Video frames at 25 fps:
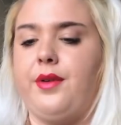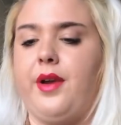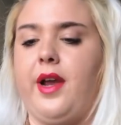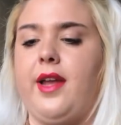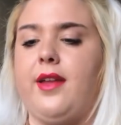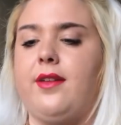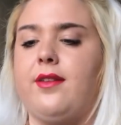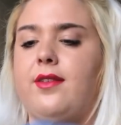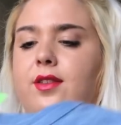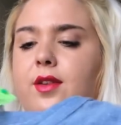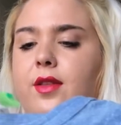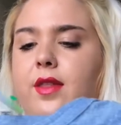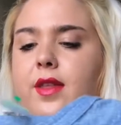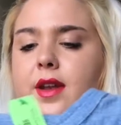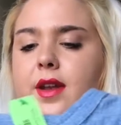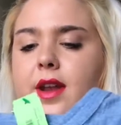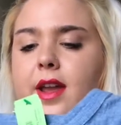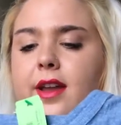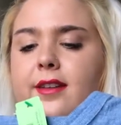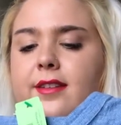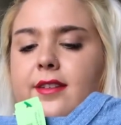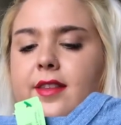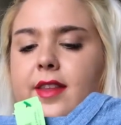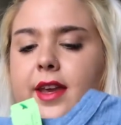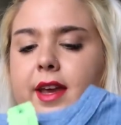Right, so the
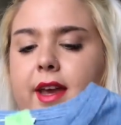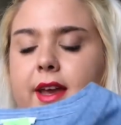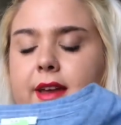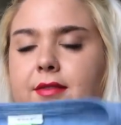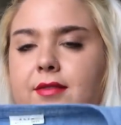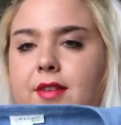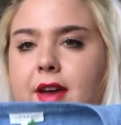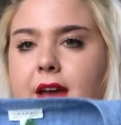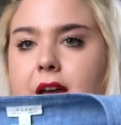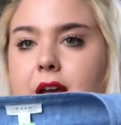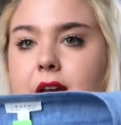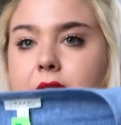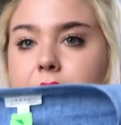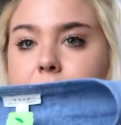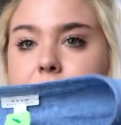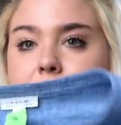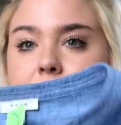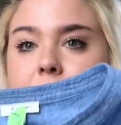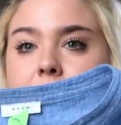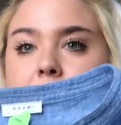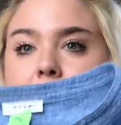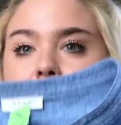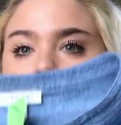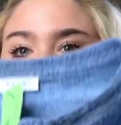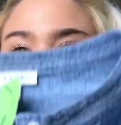next thing I
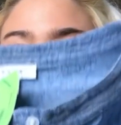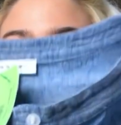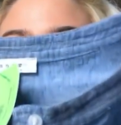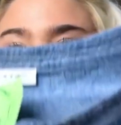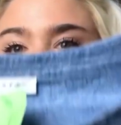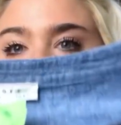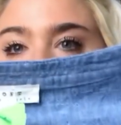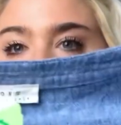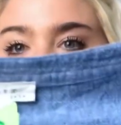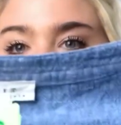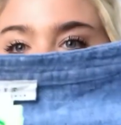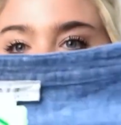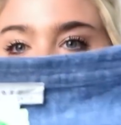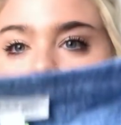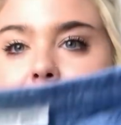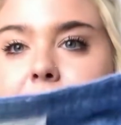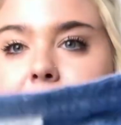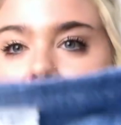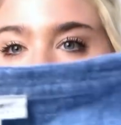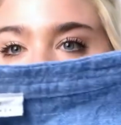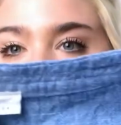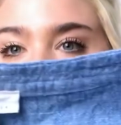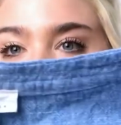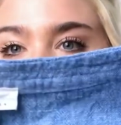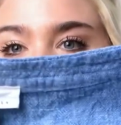found is
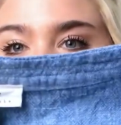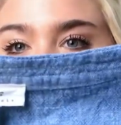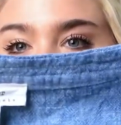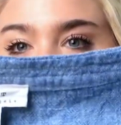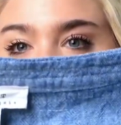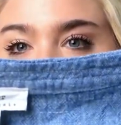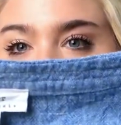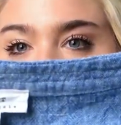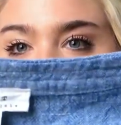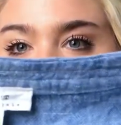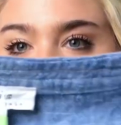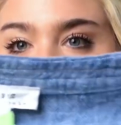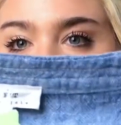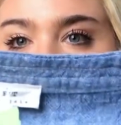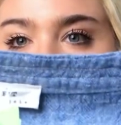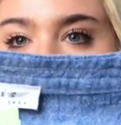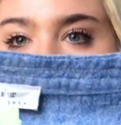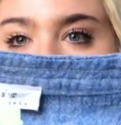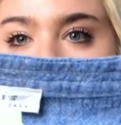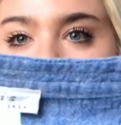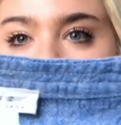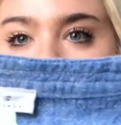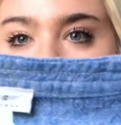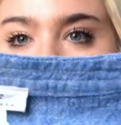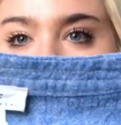this
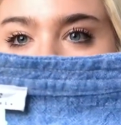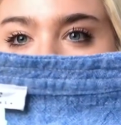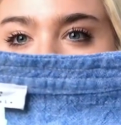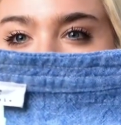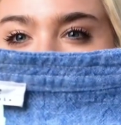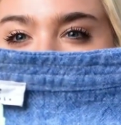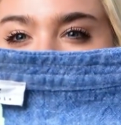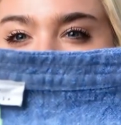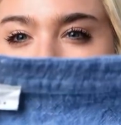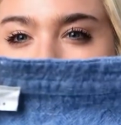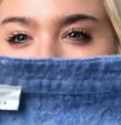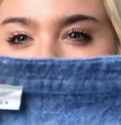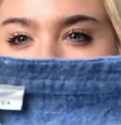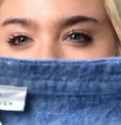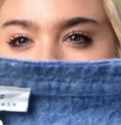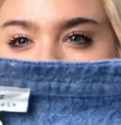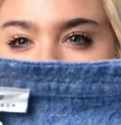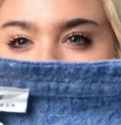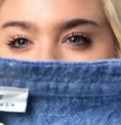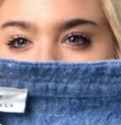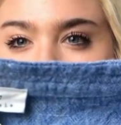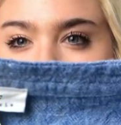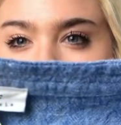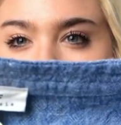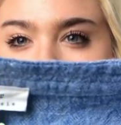soft
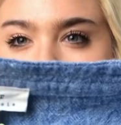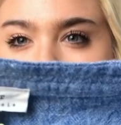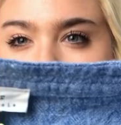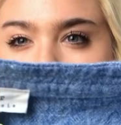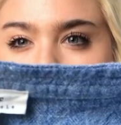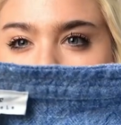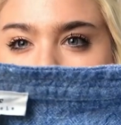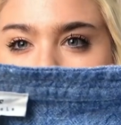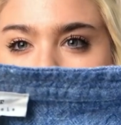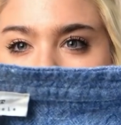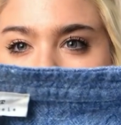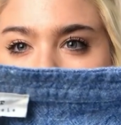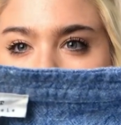joie.